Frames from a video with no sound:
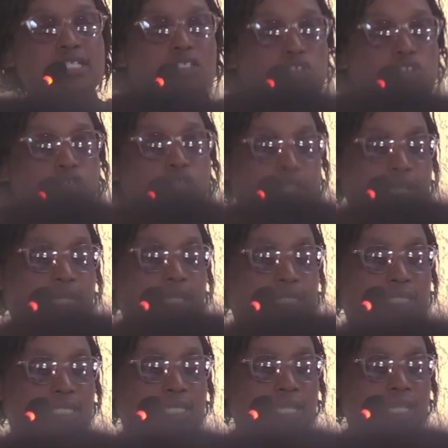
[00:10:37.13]
should eat
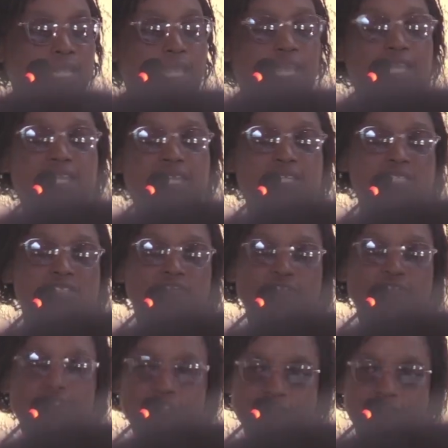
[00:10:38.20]
at least
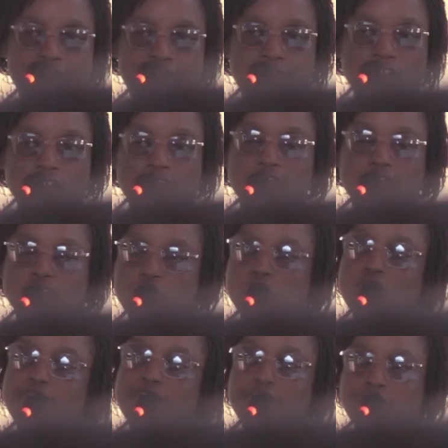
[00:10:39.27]
5 fruits or
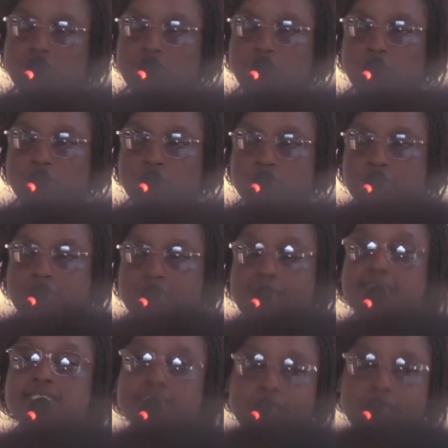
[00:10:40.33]
vegetables a
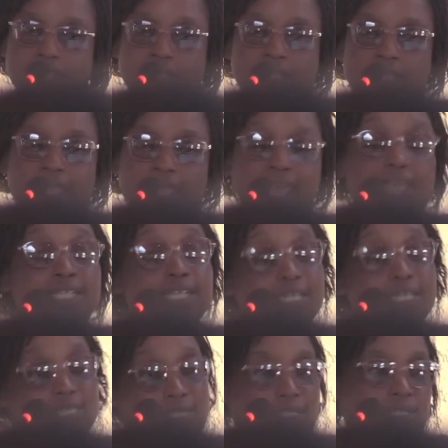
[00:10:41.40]
day, at
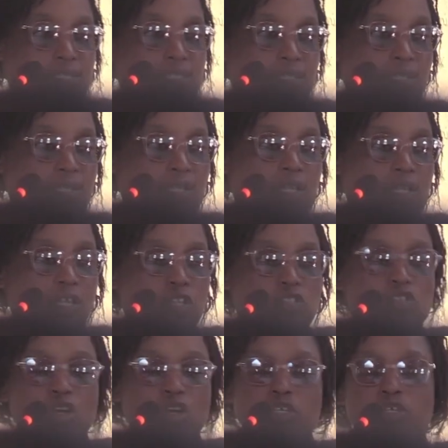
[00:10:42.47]
least.
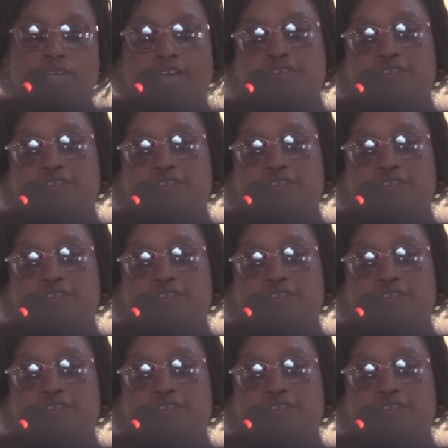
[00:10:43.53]
So you have to